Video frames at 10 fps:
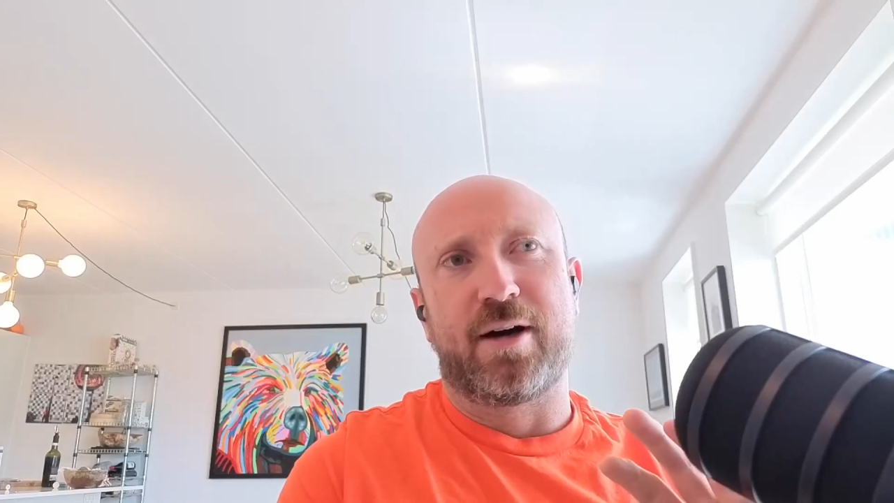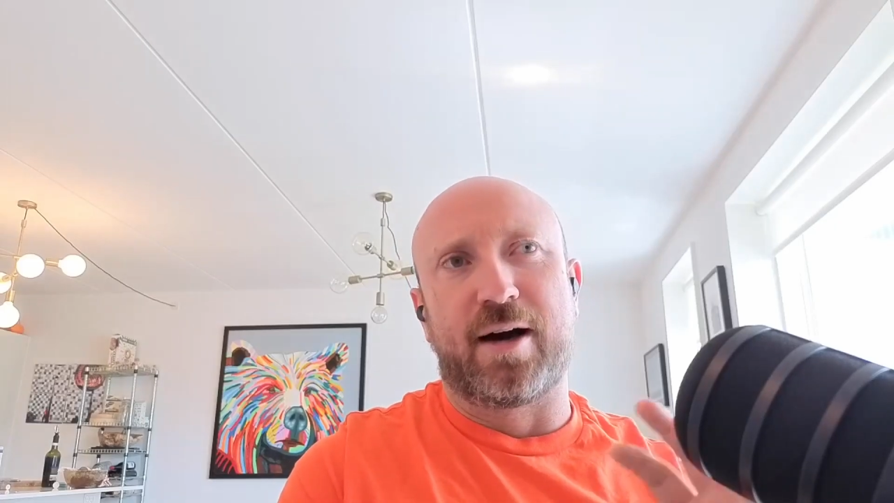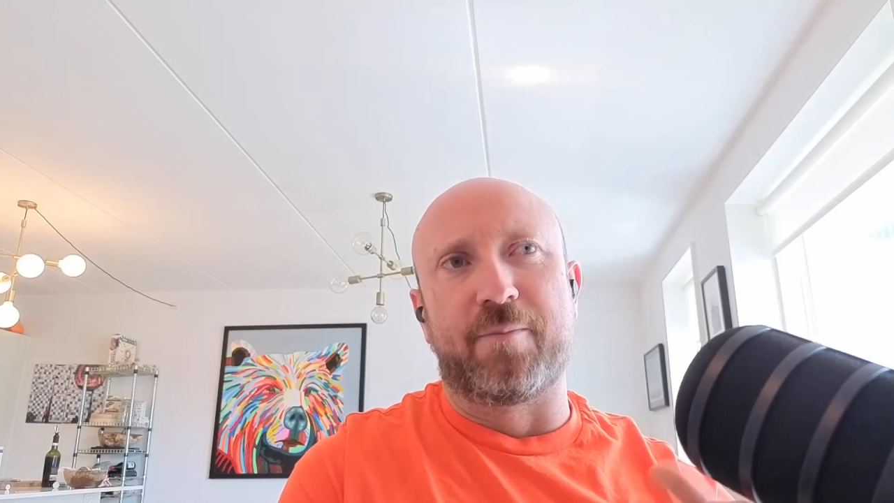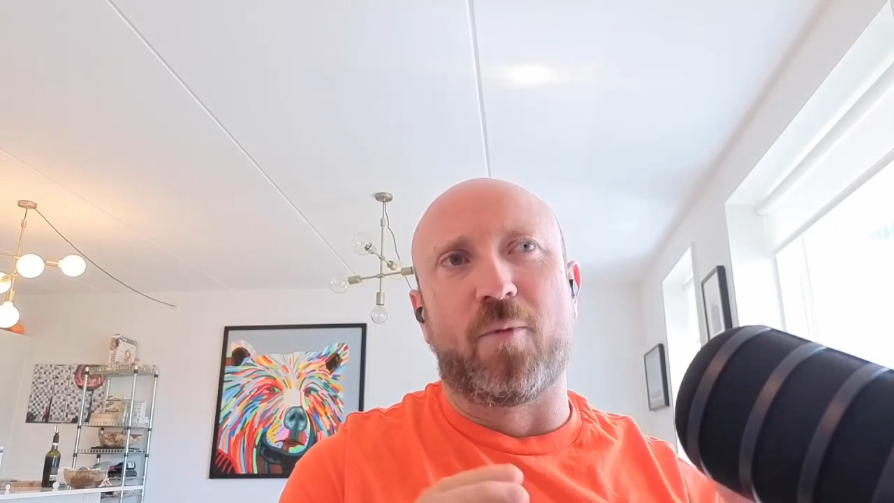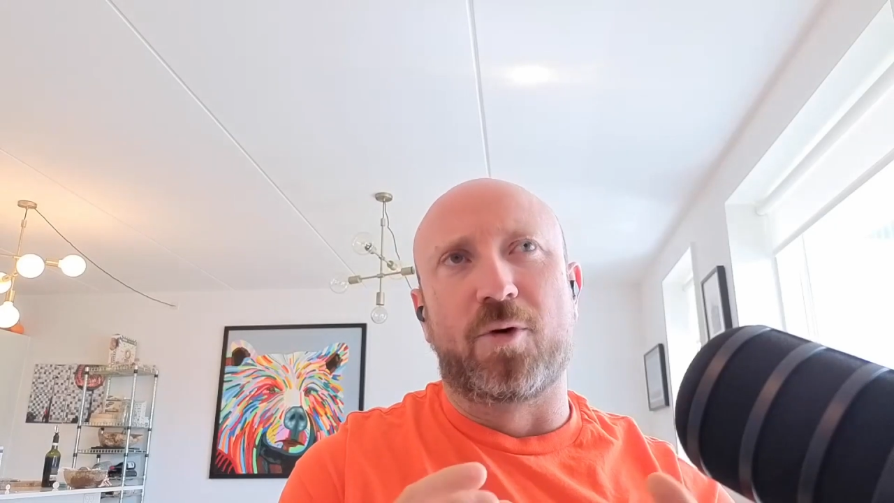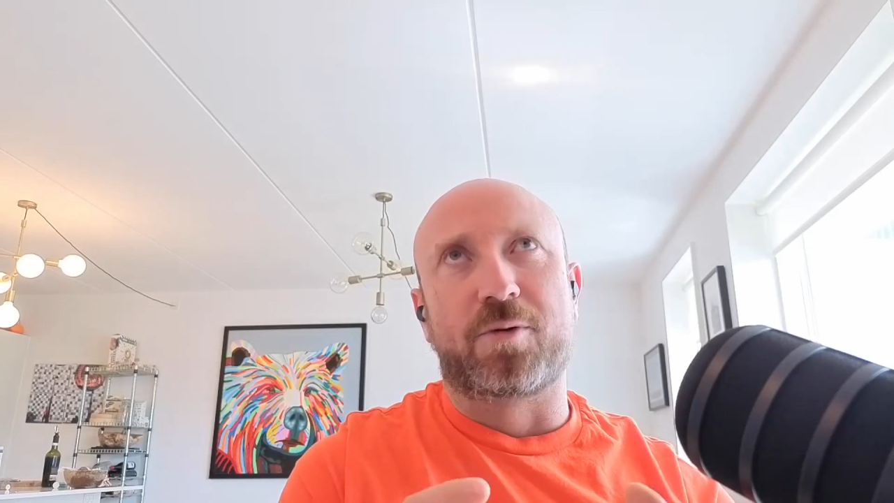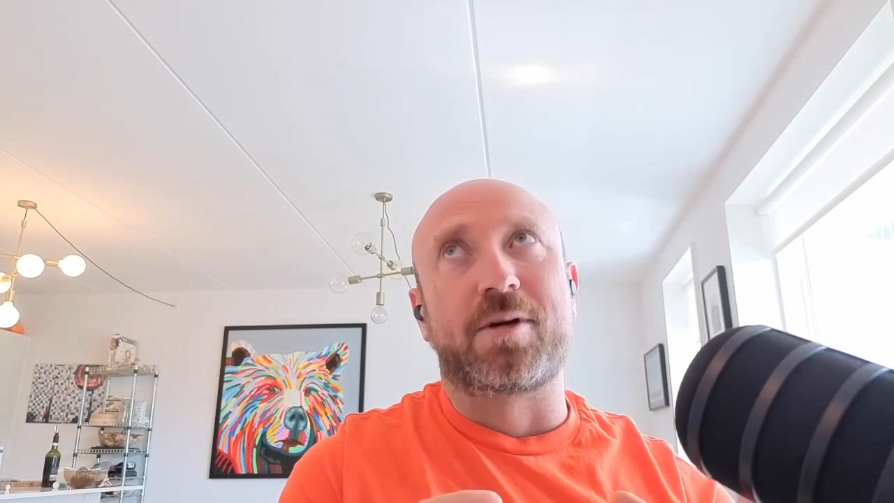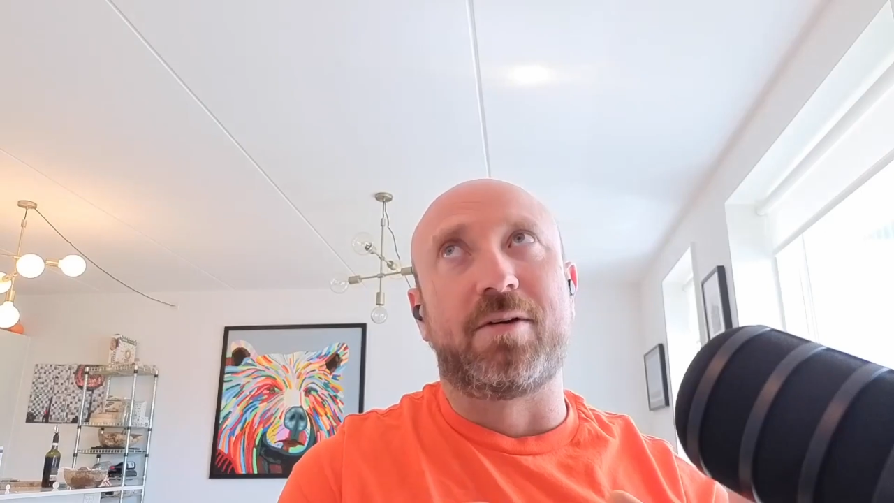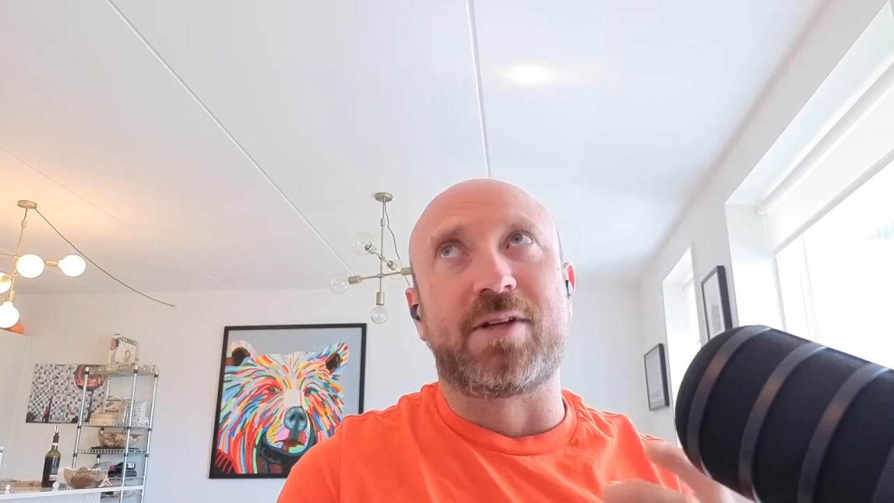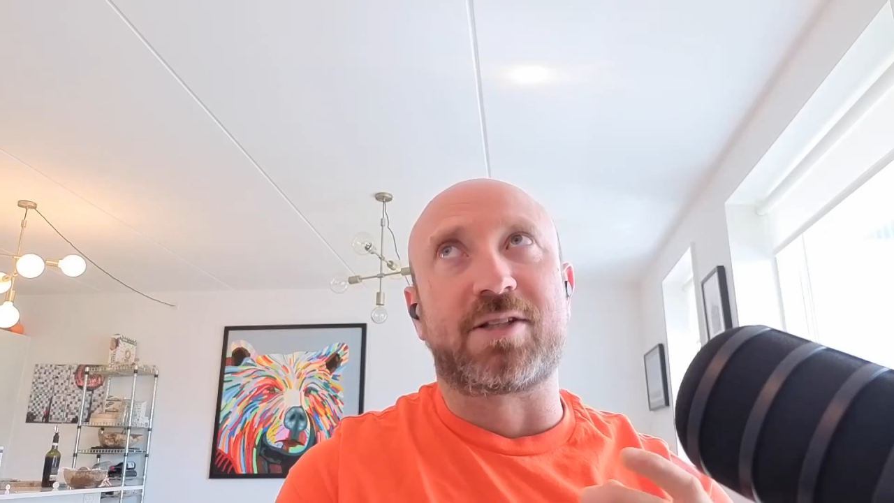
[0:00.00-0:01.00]
I'm more
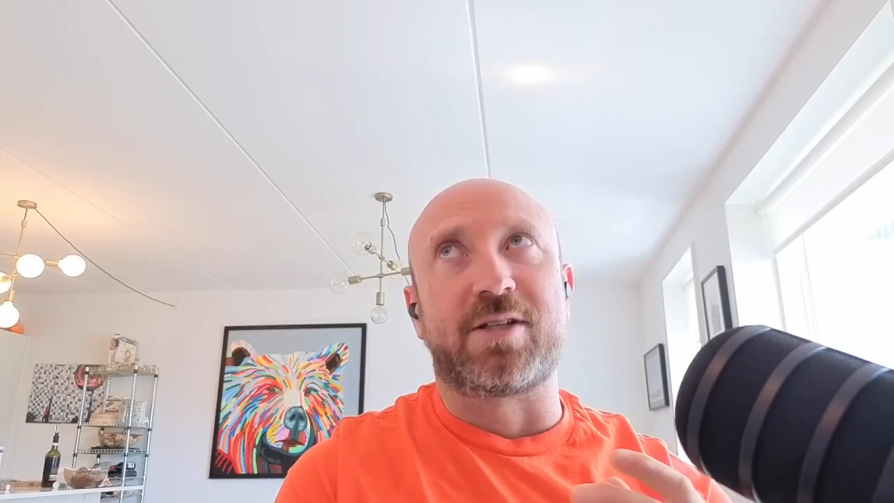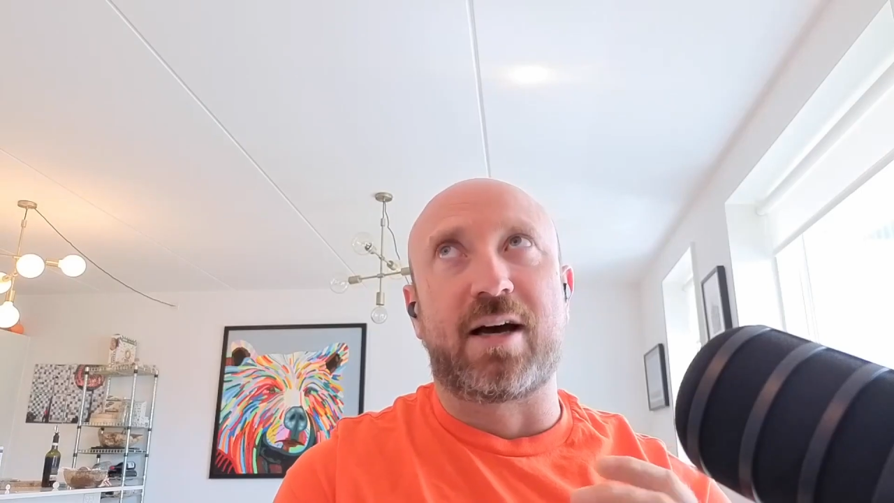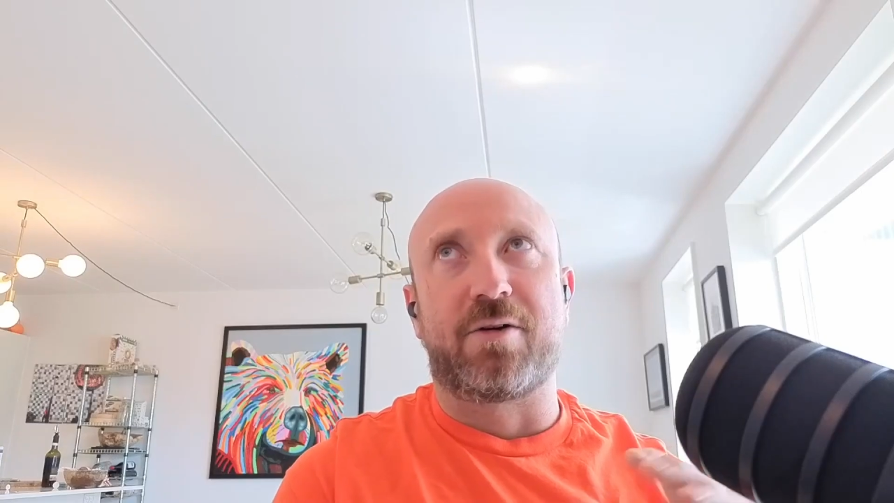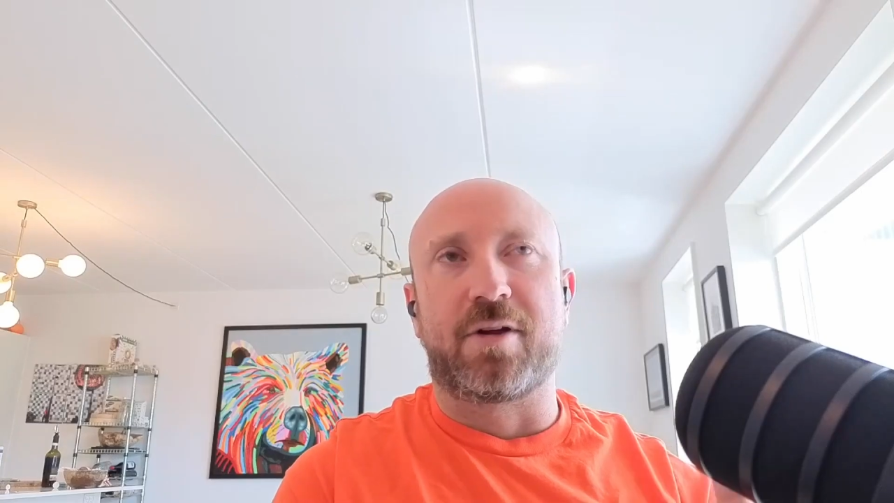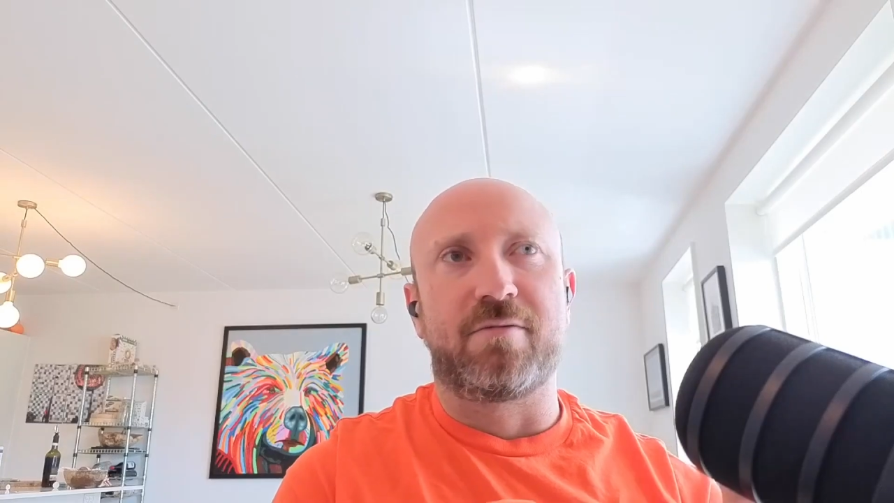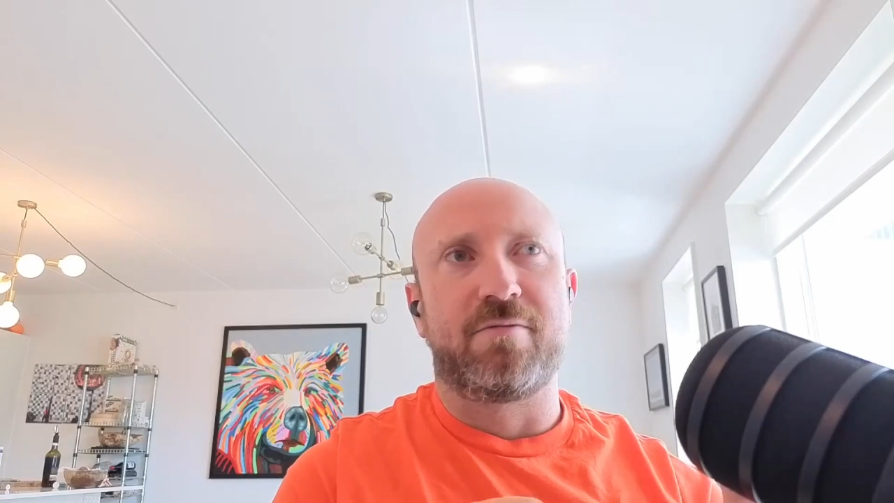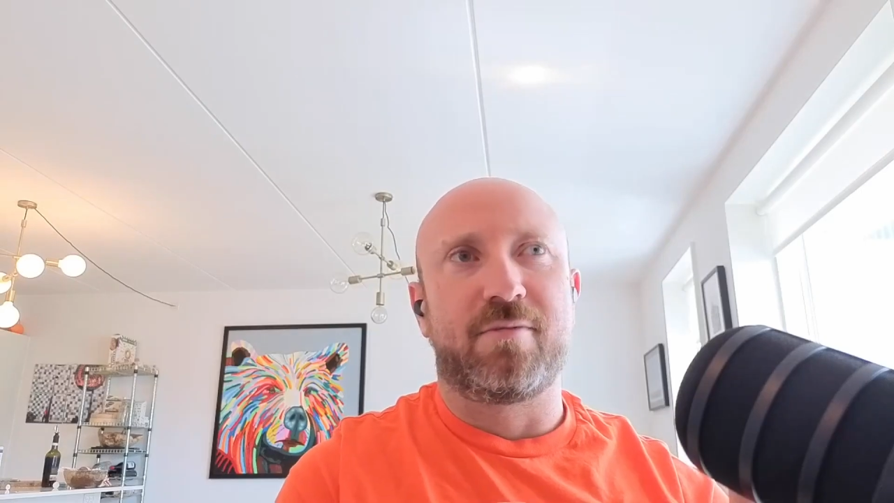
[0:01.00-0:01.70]
convinced now that